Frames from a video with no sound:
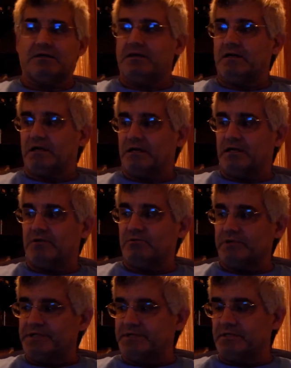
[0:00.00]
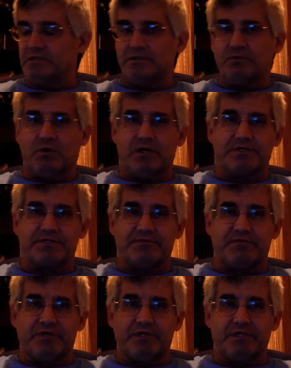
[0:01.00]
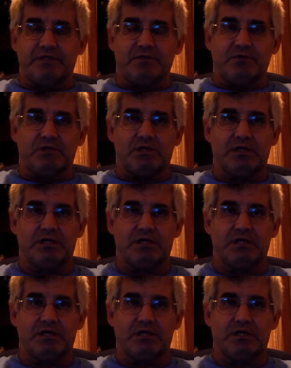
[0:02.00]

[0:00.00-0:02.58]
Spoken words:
I recently watched a video